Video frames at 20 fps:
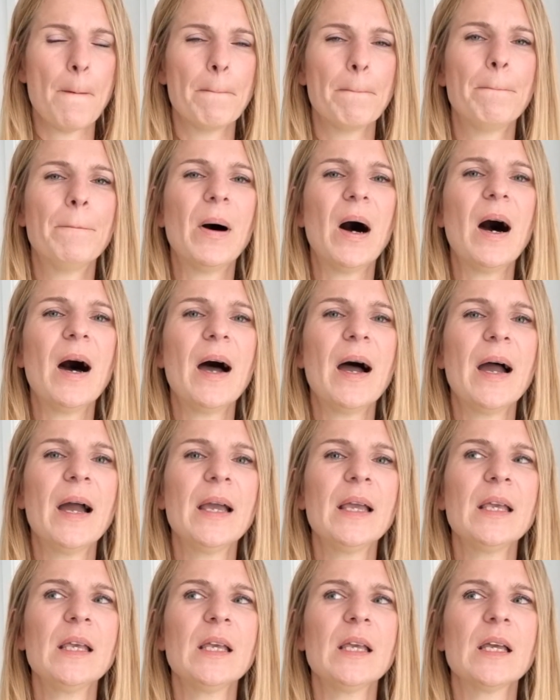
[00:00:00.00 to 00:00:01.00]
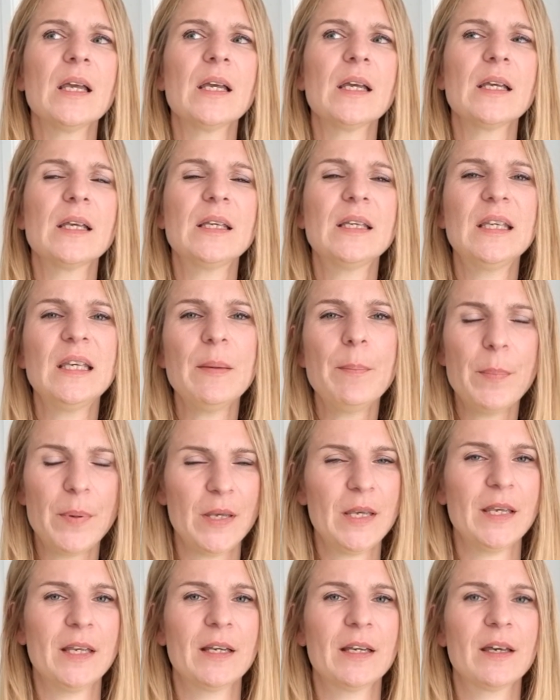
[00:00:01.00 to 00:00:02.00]
By
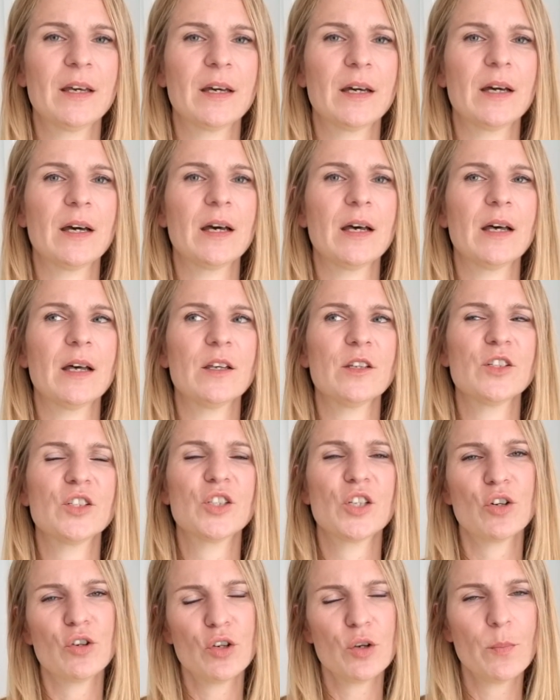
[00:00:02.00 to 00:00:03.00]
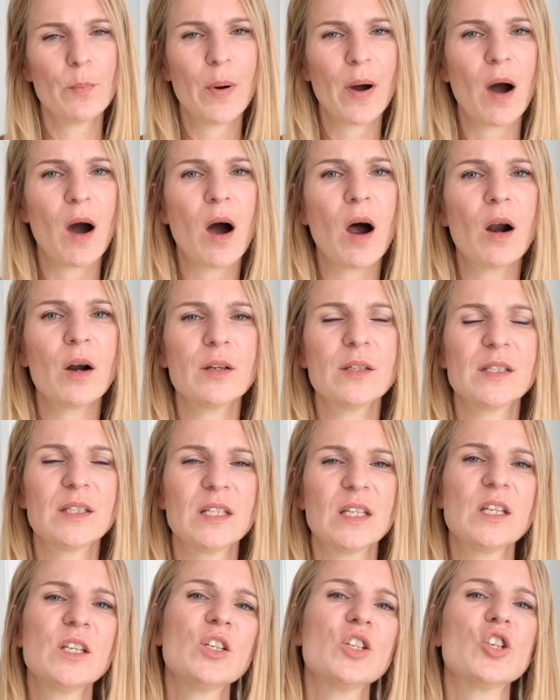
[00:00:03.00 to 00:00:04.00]
keeping certain parts
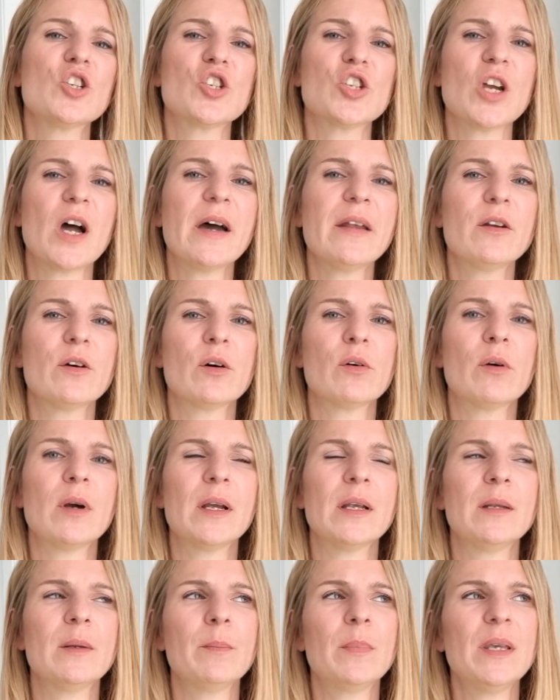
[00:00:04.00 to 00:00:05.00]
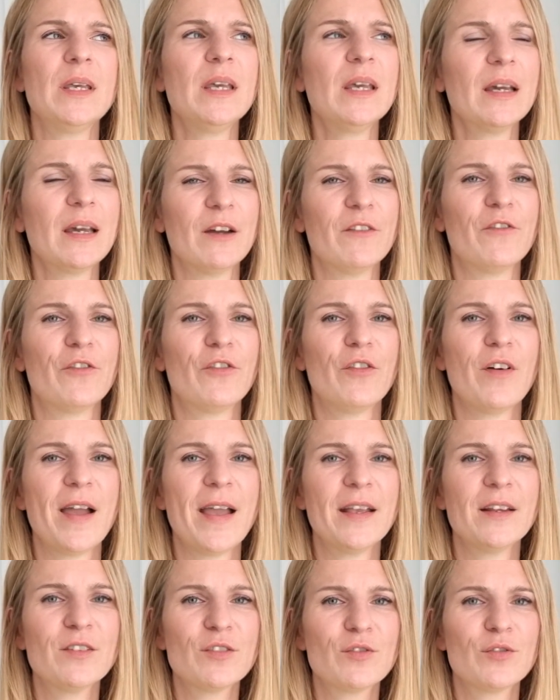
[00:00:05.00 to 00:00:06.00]
in the shadow and being
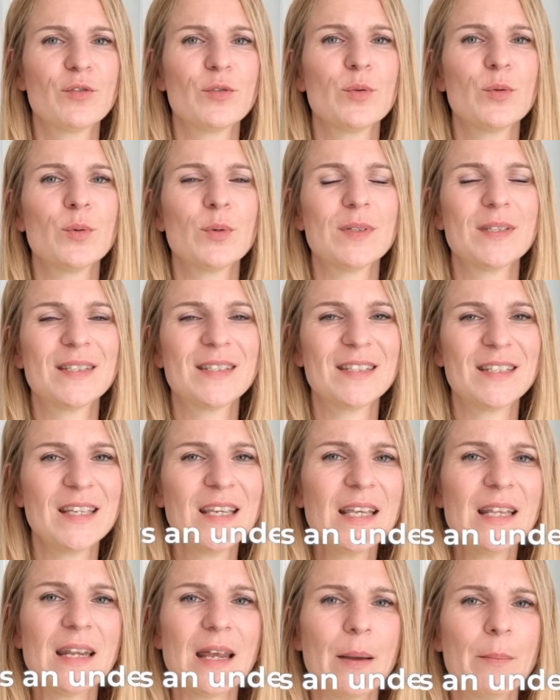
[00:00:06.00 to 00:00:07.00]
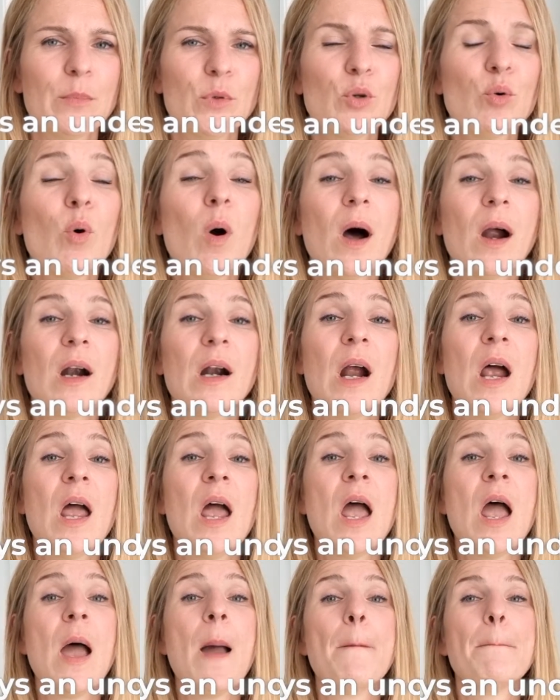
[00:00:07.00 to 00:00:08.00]
afraid to see them, you are
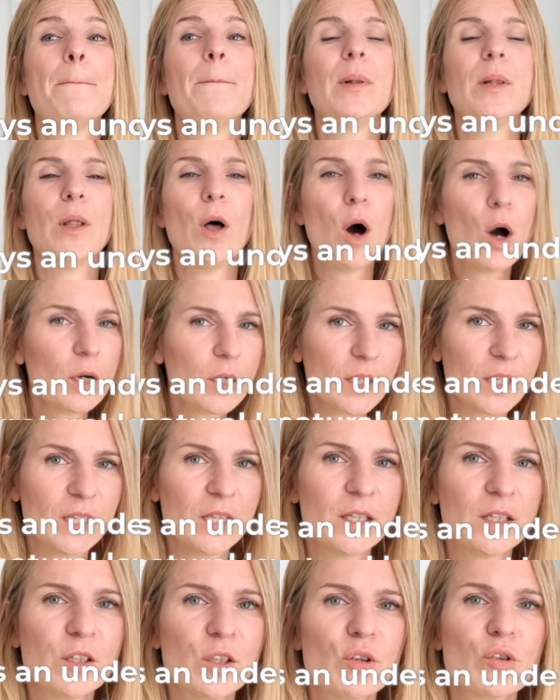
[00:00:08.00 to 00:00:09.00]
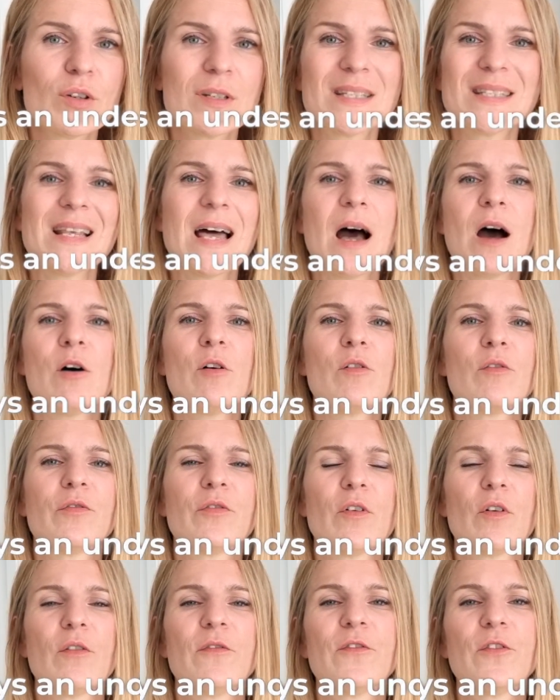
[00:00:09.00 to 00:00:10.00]
blocking
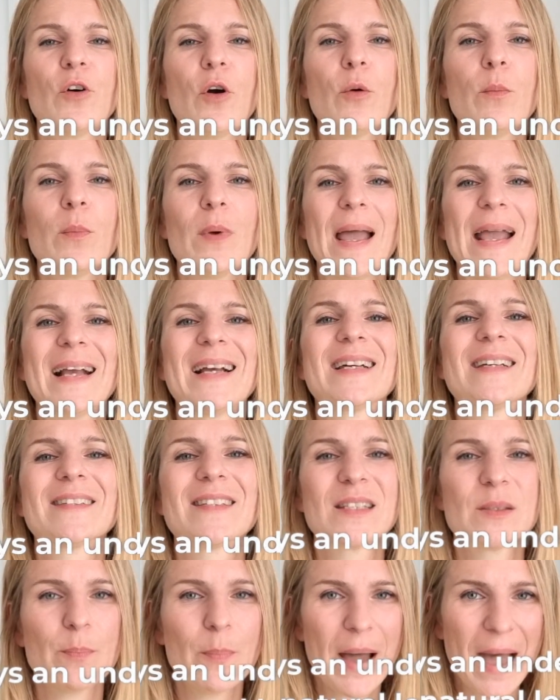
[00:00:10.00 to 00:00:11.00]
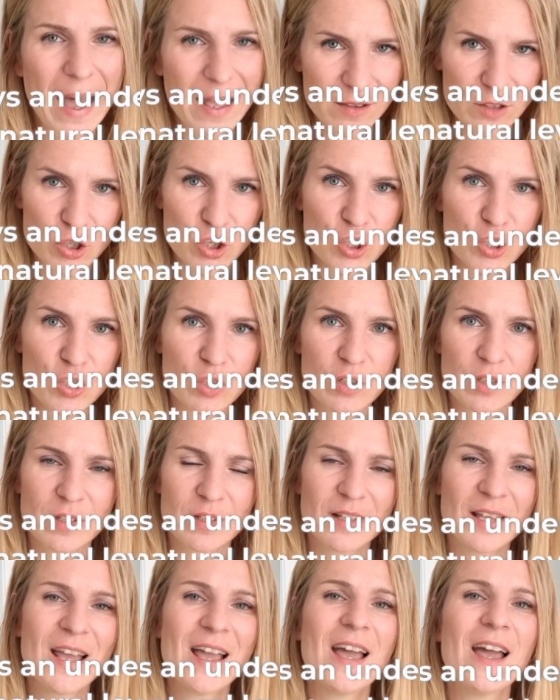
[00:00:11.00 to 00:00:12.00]
yourself from
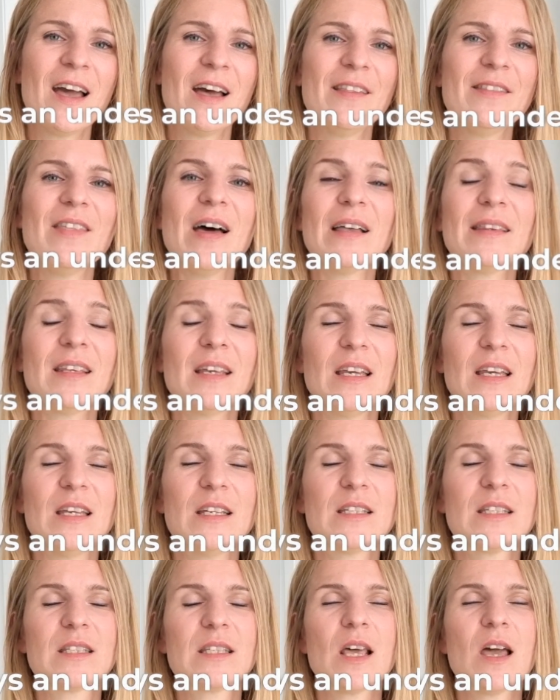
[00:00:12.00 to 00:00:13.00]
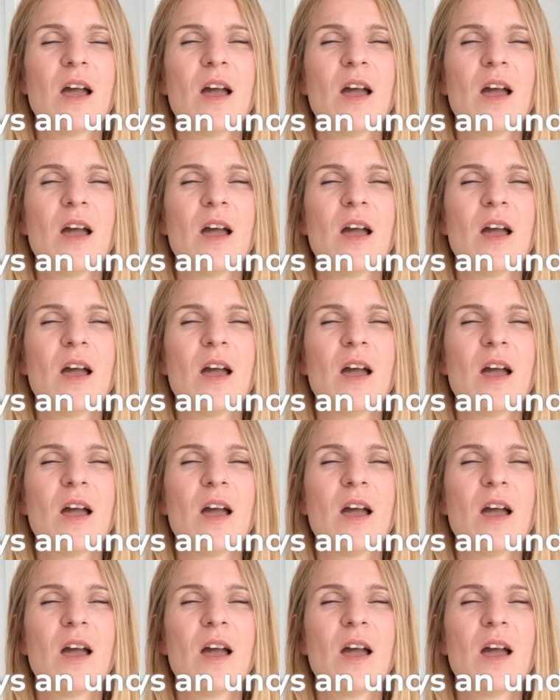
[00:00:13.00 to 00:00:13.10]
expansion that is